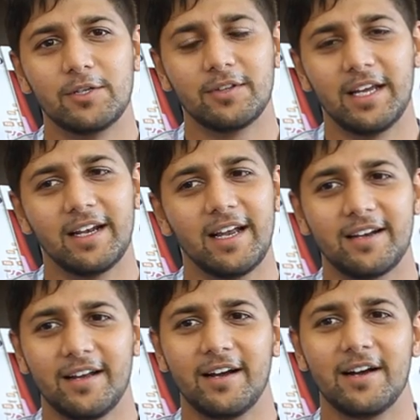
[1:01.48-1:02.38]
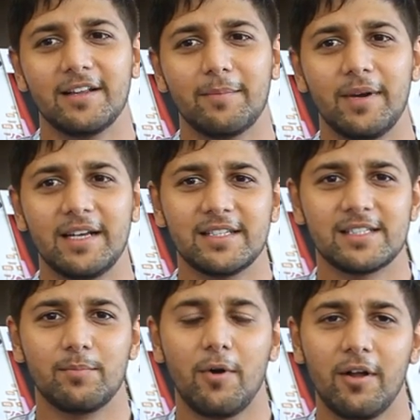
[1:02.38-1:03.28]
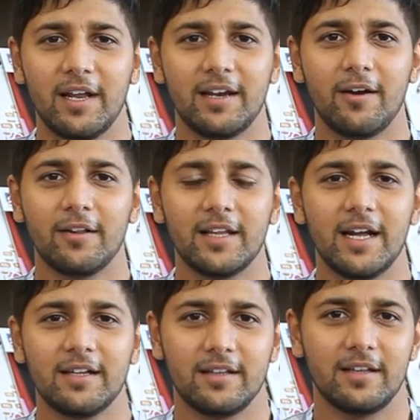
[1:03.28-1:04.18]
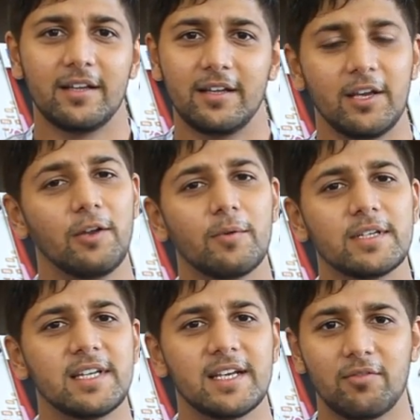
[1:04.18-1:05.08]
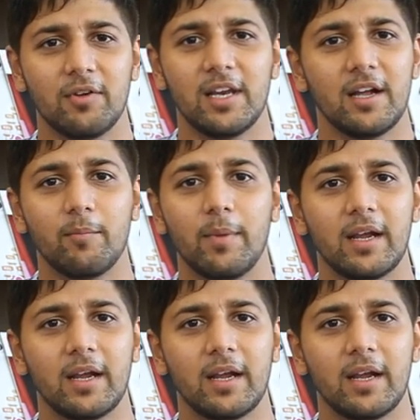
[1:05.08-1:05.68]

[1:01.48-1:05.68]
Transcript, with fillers: you think that uh, the place is small and all that, the university has really a big